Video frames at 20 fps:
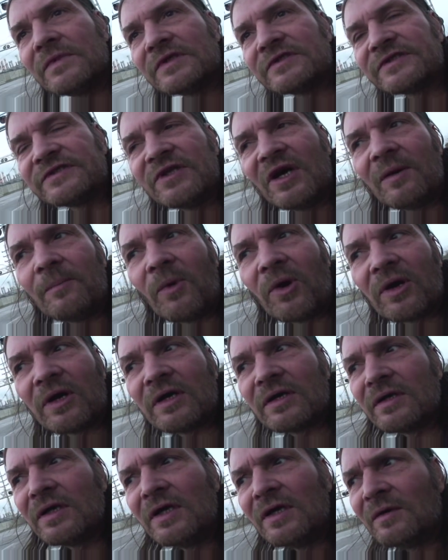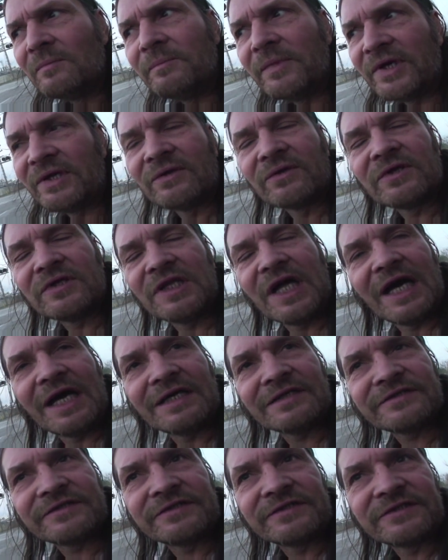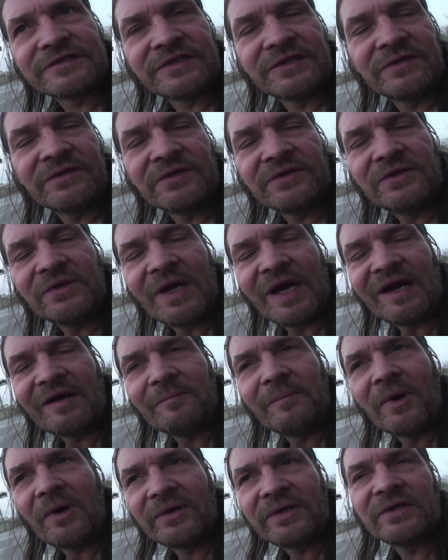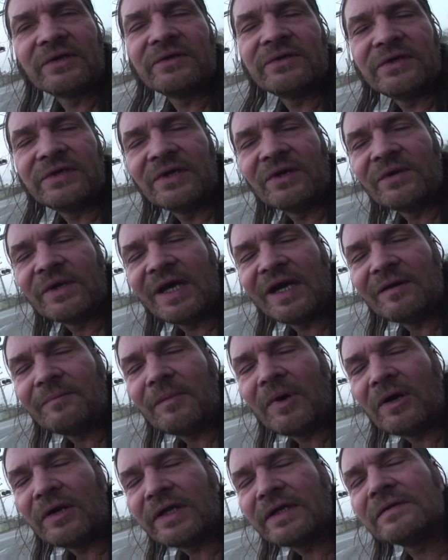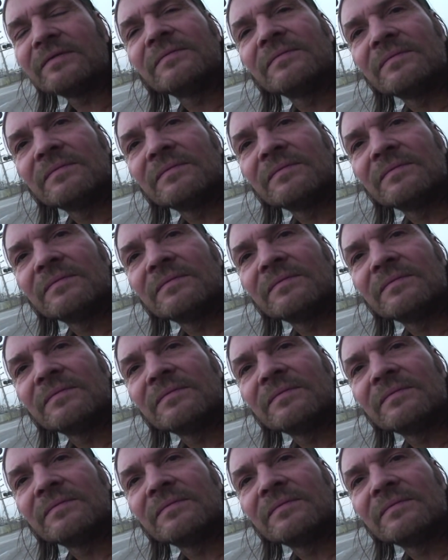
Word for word: There's no more middle class either you have money or you don't have money.